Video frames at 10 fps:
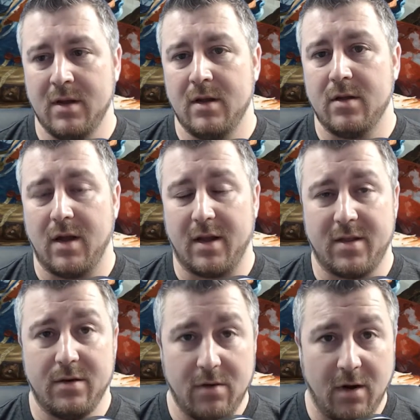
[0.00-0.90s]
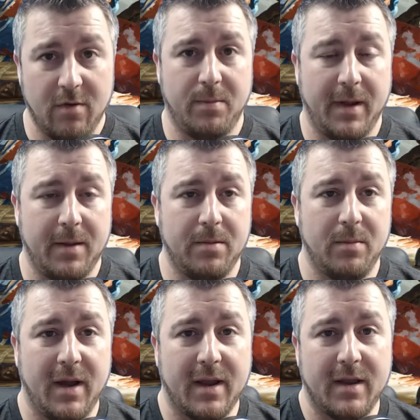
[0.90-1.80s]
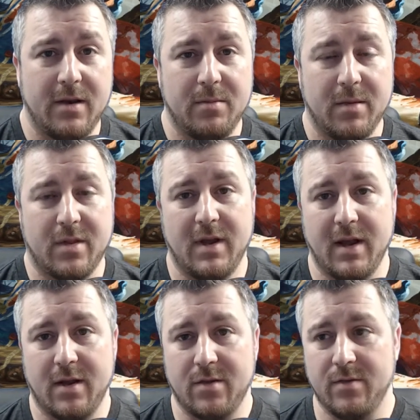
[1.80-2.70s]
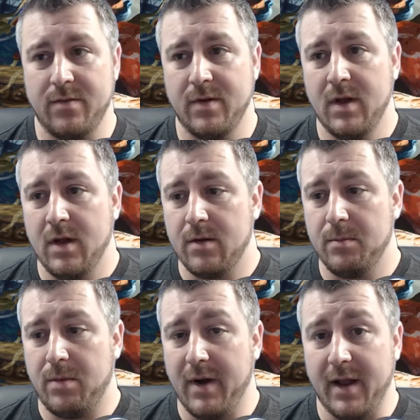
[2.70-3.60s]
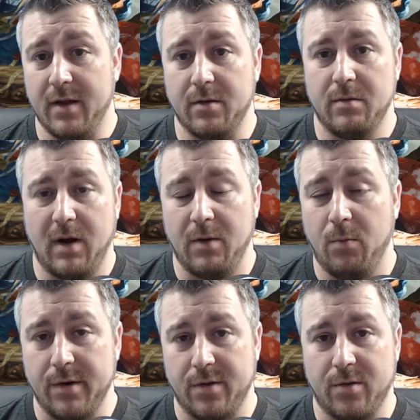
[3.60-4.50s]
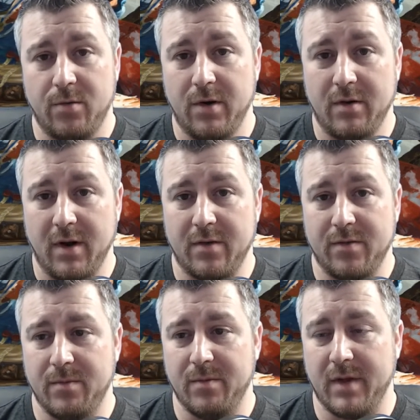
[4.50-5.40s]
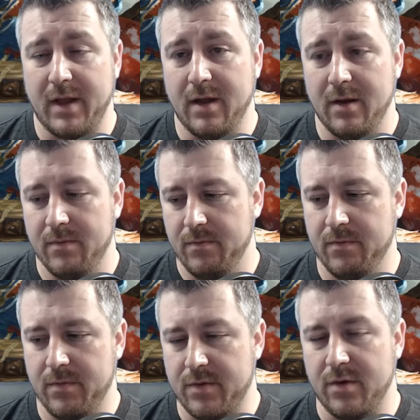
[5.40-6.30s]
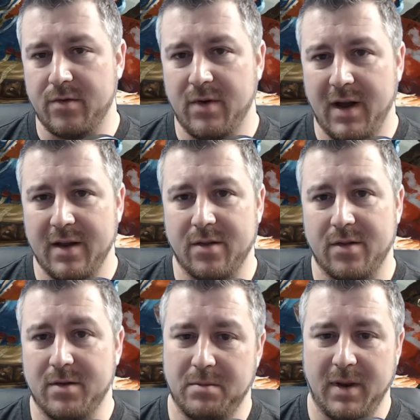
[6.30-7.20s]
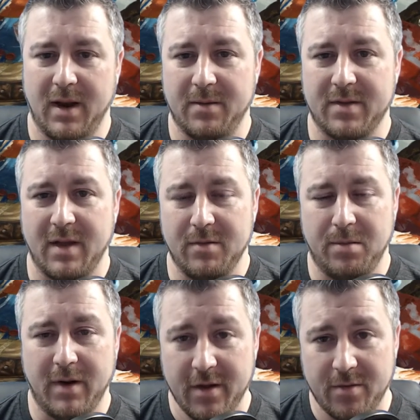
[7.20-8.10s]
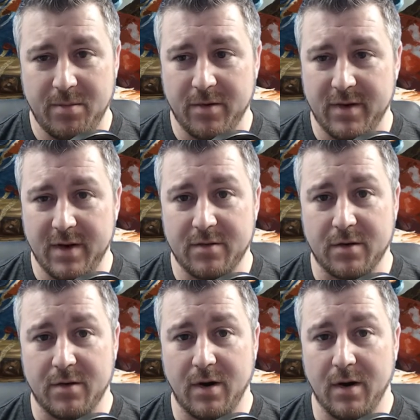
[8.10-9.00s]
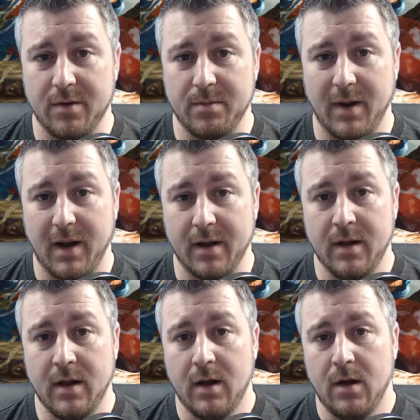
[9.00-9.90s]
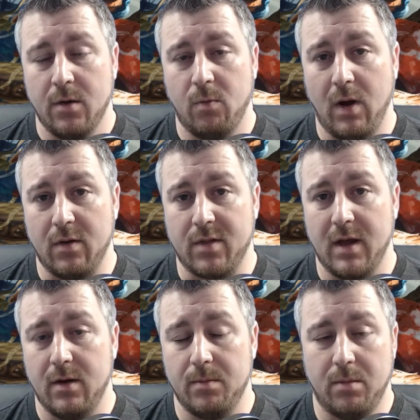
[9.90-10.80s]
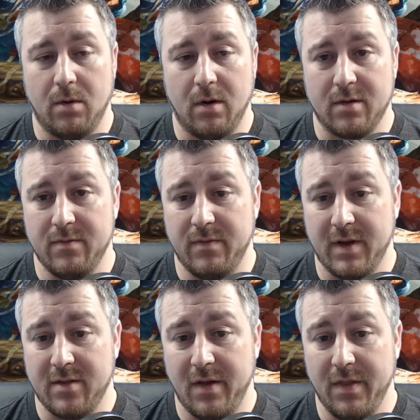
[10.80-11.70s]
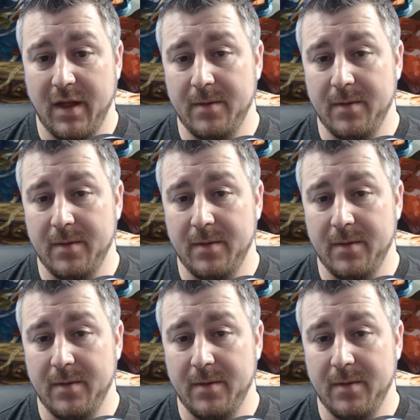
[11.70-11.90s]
I see a lot of people making the mistakes of playing like 1 square out from the touch lines and being able to get the players pushed into a crowd by well set up blocks and things like that.